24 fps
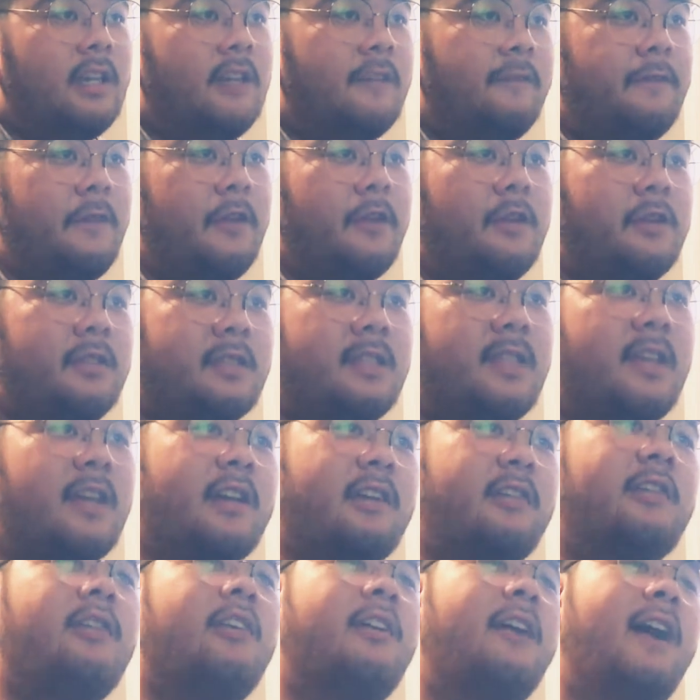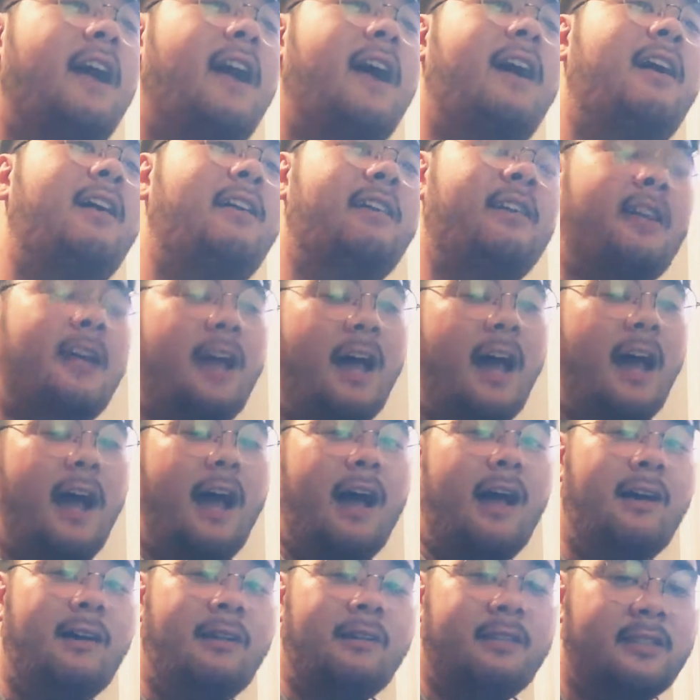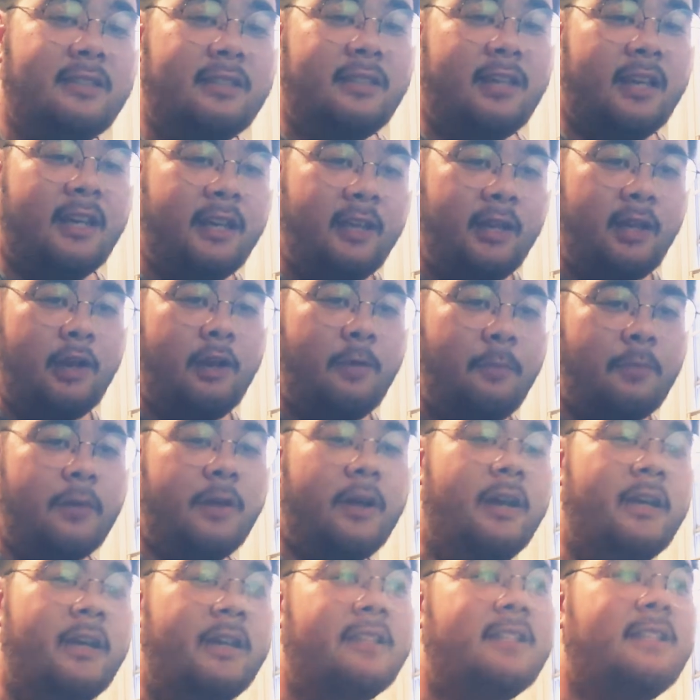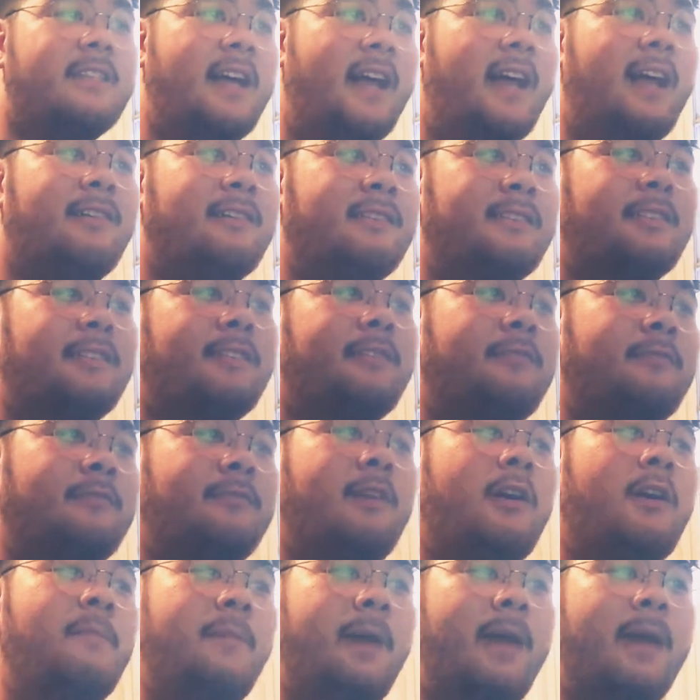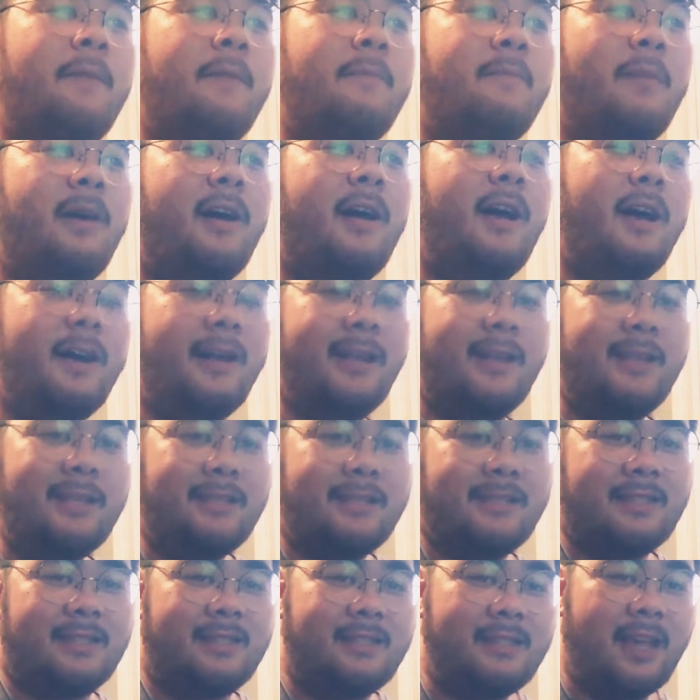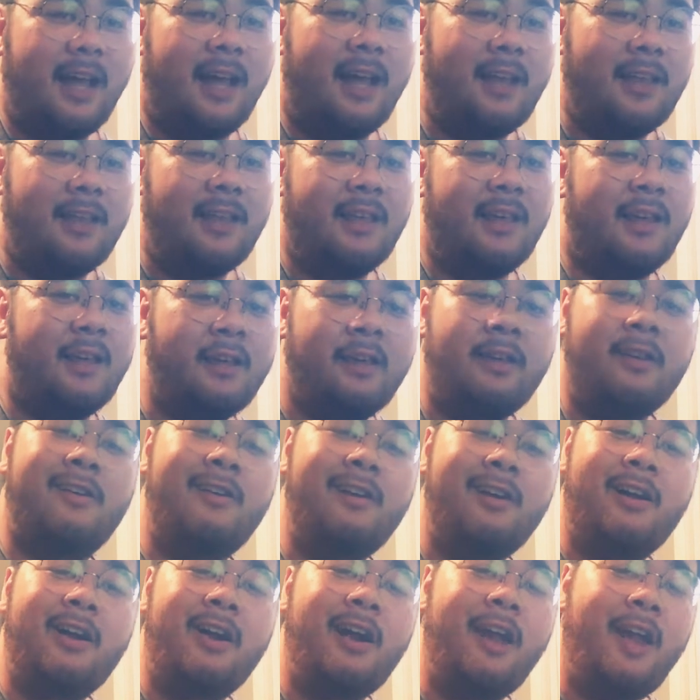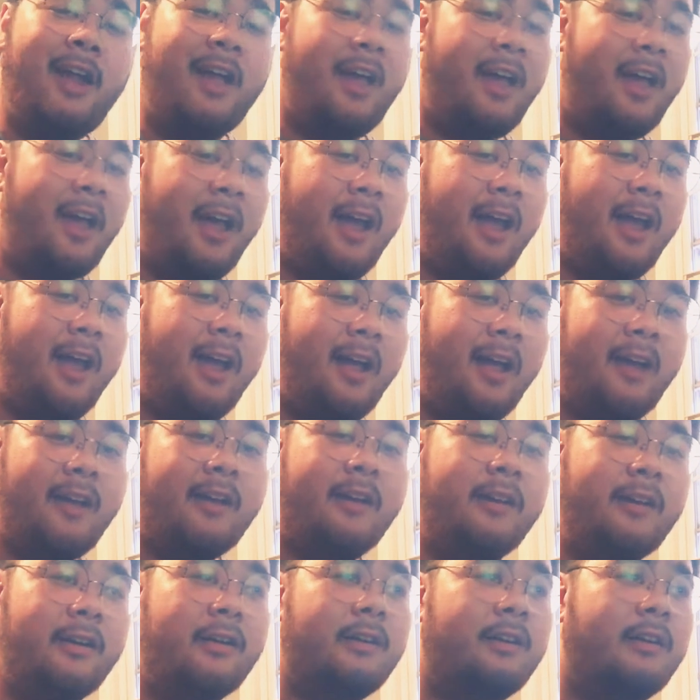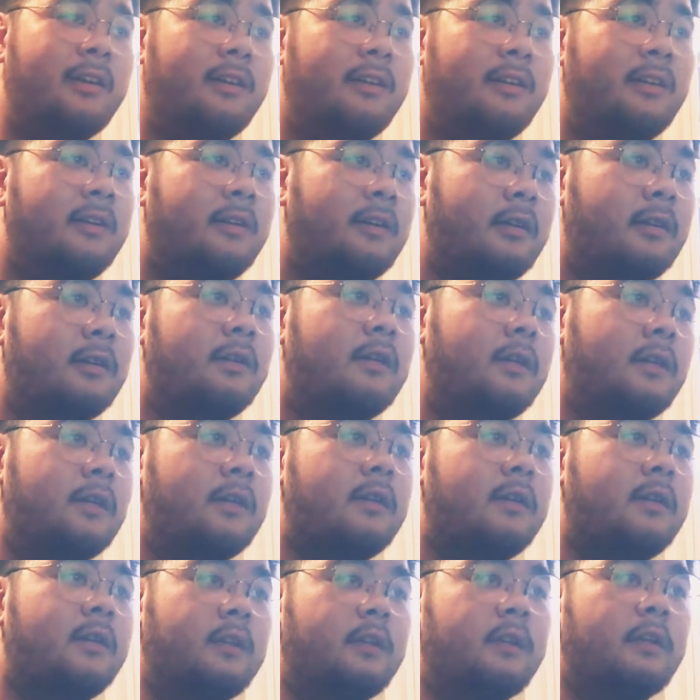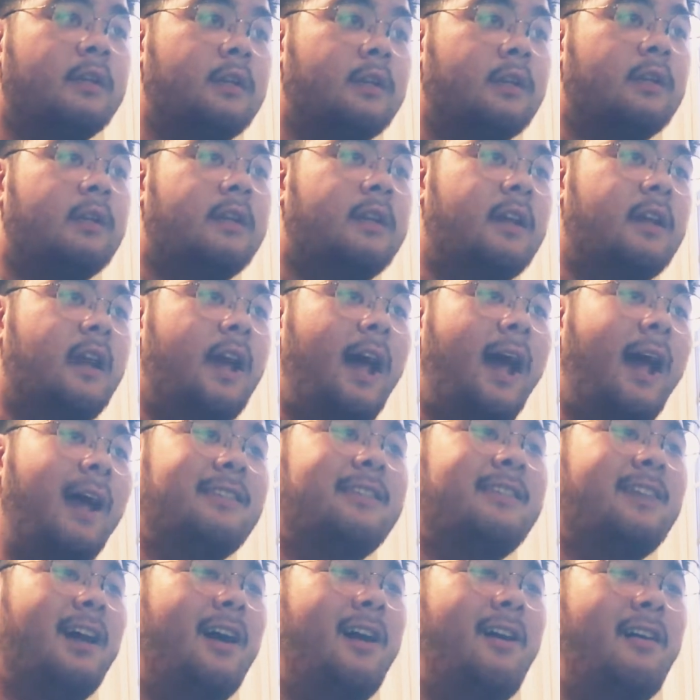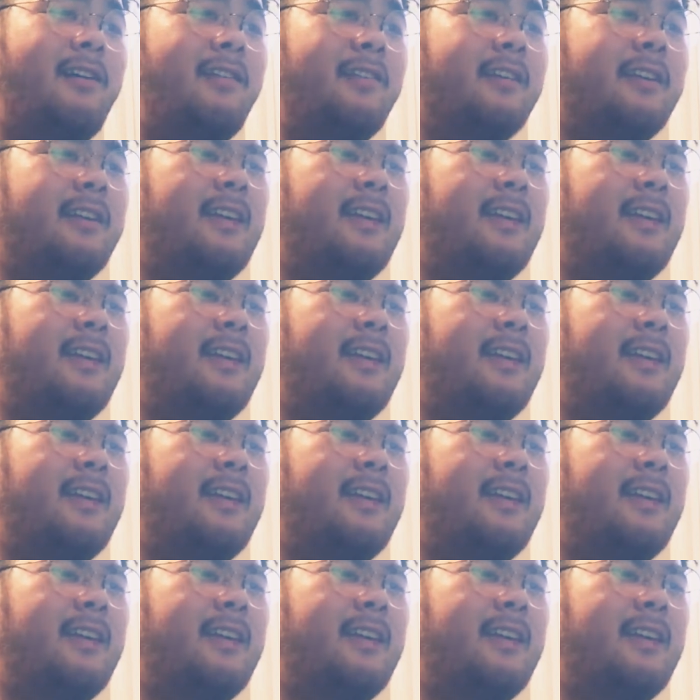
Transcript: if you stick around, I'll sing you pretty sounds and we'll make money selling your hair. And I don't